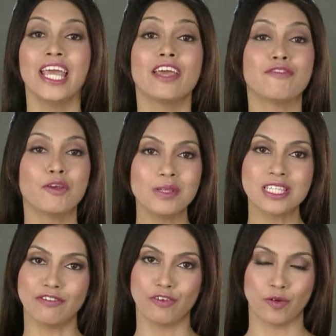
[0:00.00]
If you
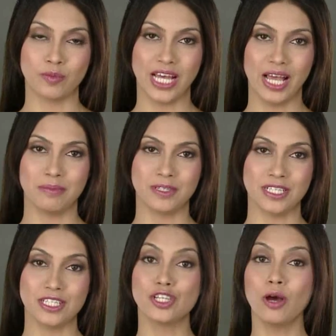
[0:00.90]
suffer from
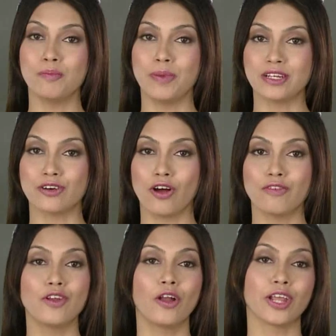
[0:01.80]
diabetes, you're better
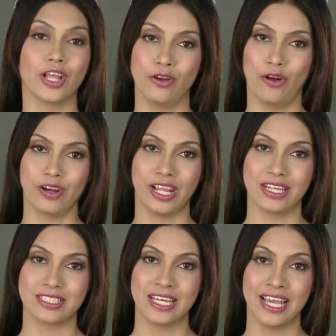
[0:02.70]
off not ignoring
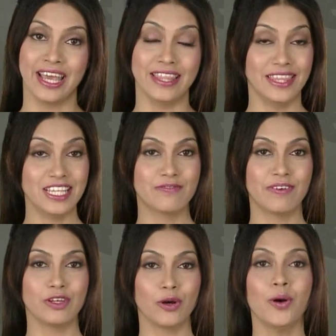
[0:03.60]
it. In this
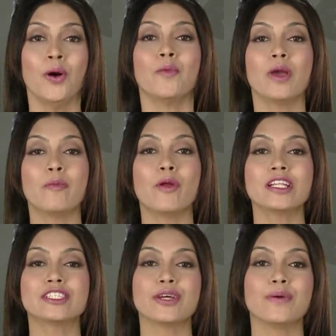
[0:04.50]
video, we
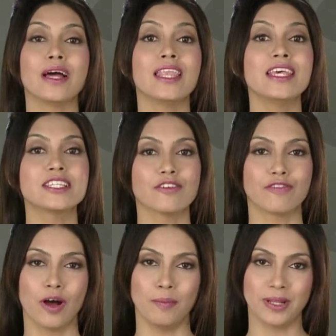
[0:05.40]
bring to you a list of
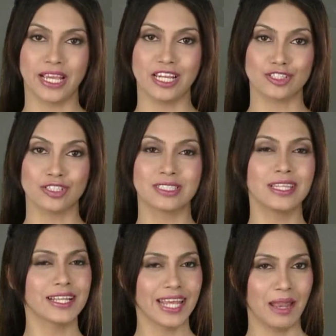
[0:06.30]
complications
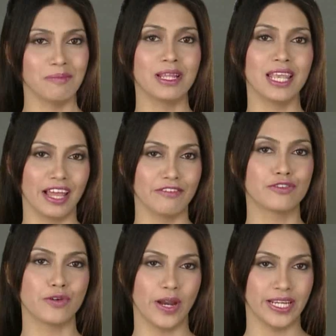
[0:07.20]
that can be
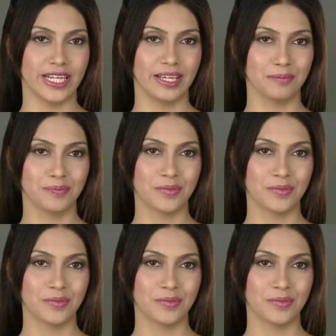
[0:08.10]
life-threatening.